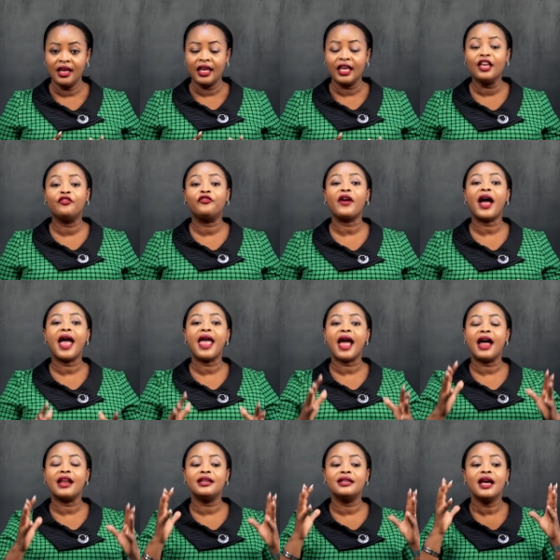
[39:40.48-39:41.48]
If I
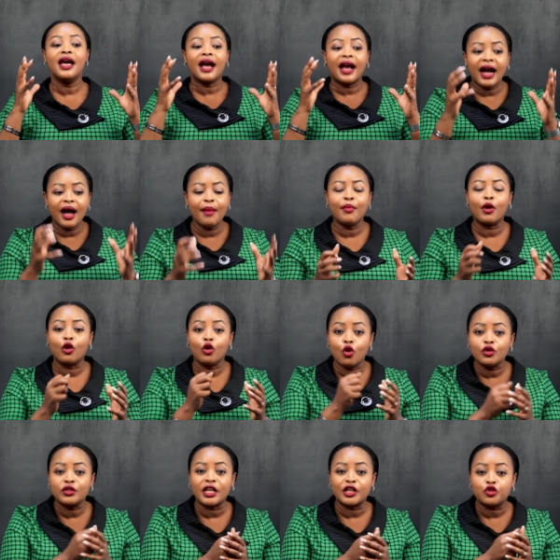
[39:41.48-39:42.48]
had come
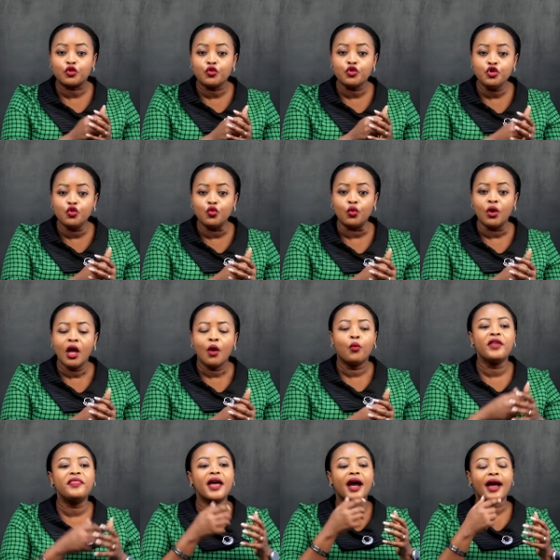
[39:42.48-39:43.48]
closer to you
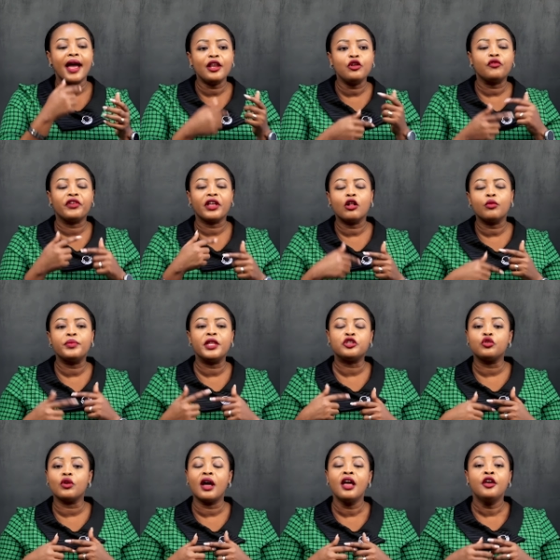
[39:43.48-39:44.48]
with the kind of help
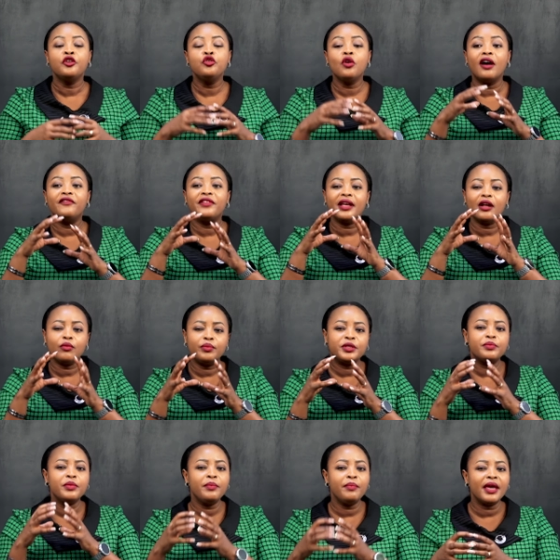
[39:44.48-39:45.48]
that you are, you have
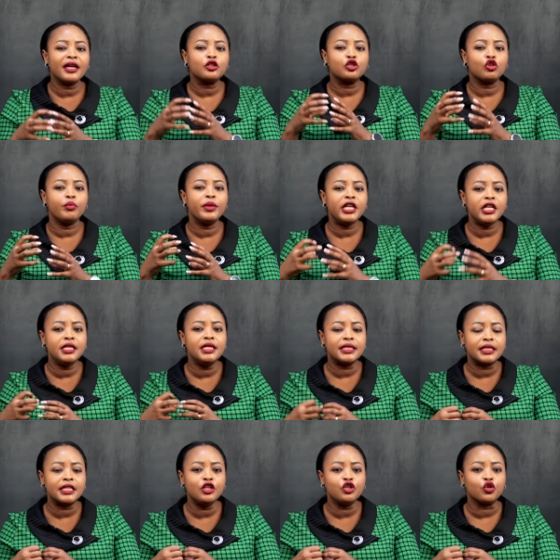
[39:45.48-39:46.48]
helped me make so many
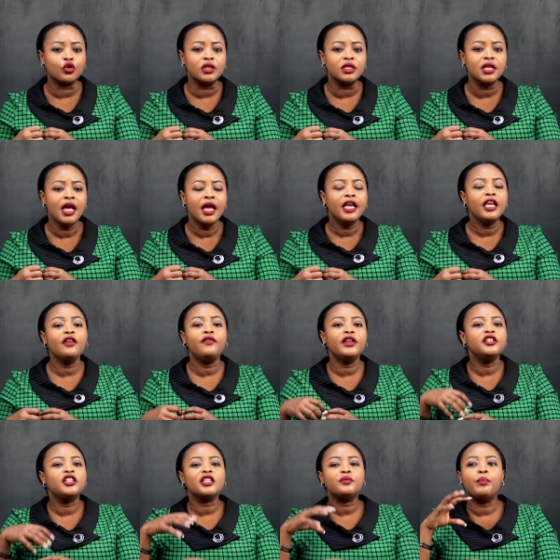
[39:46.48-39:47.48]
decisions,
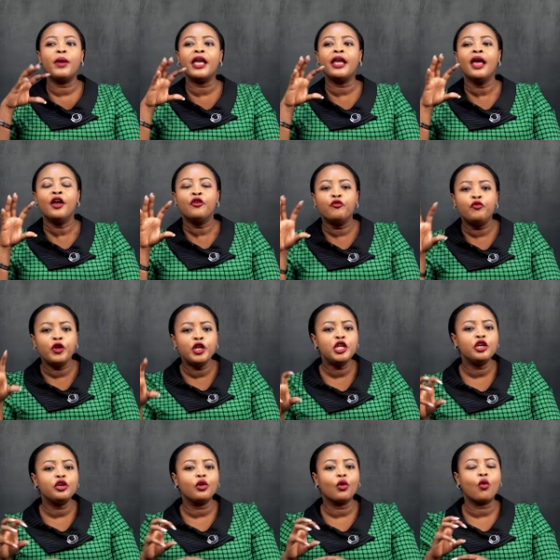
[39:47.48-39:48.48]
even just by
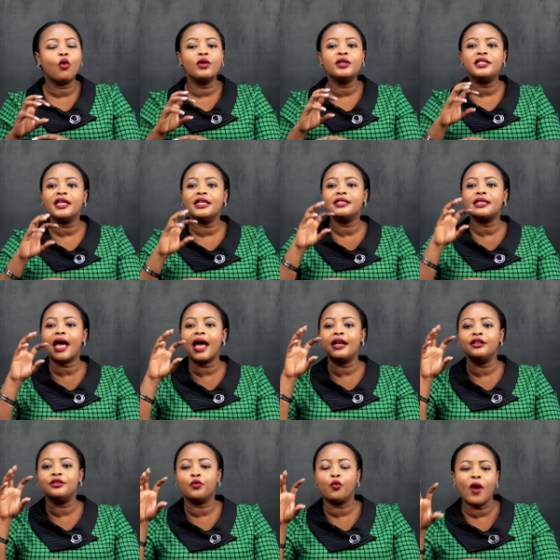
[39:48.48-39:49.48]
reading your content
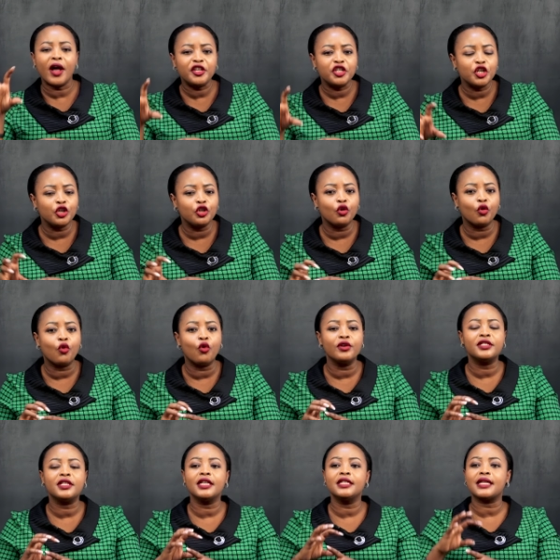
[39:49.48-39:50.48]
and watching your
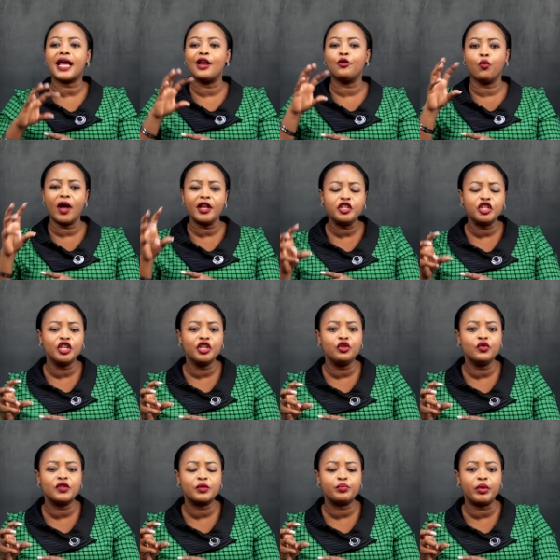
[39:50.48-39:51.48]
content and watching
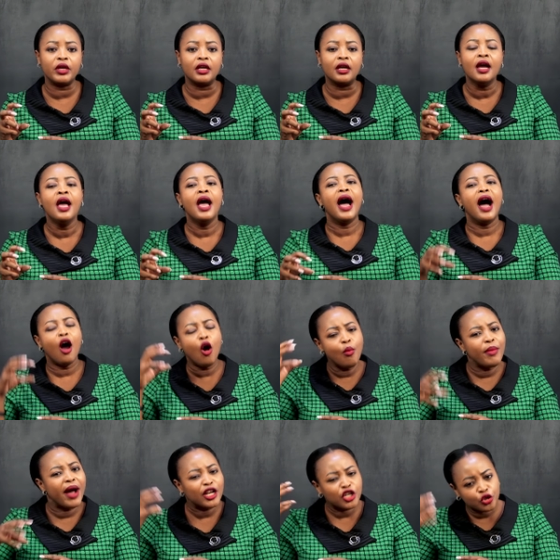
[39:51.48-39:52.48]
you speak,
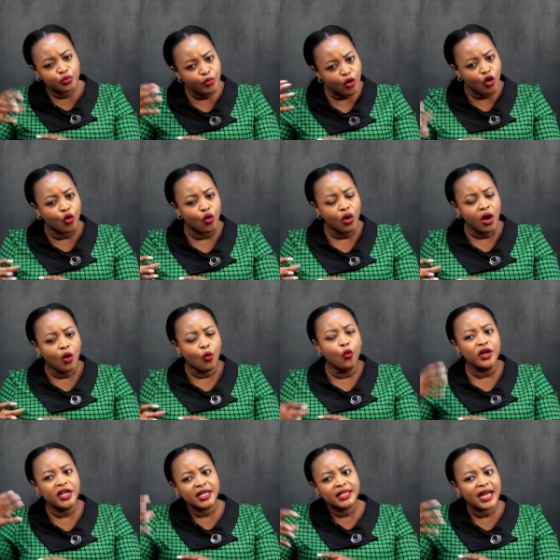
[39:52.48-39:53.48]
how much more
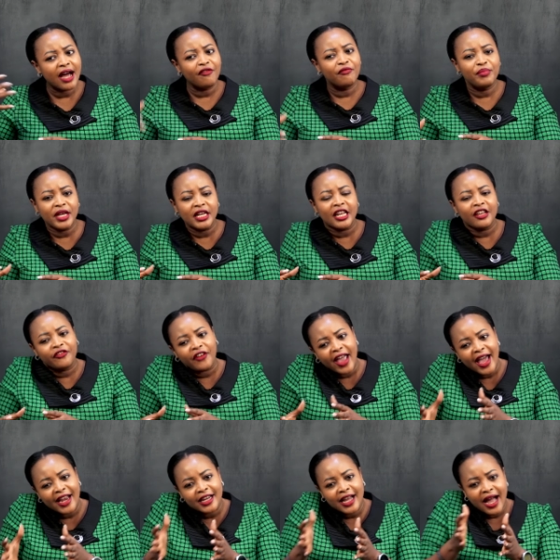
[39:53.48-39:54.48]
would it have been if I
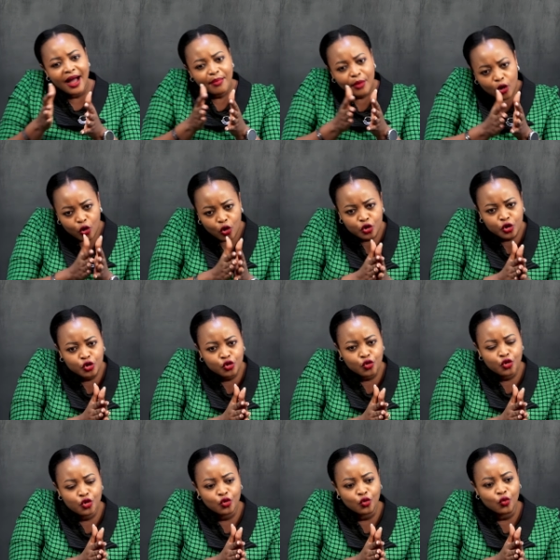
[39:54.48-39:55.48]
had come close to
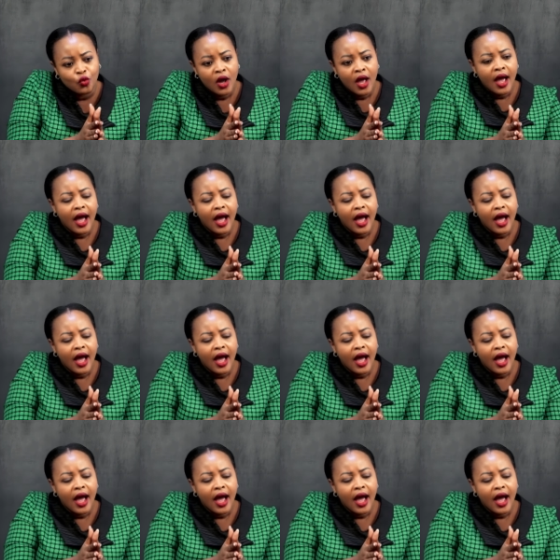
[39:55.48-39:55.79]
you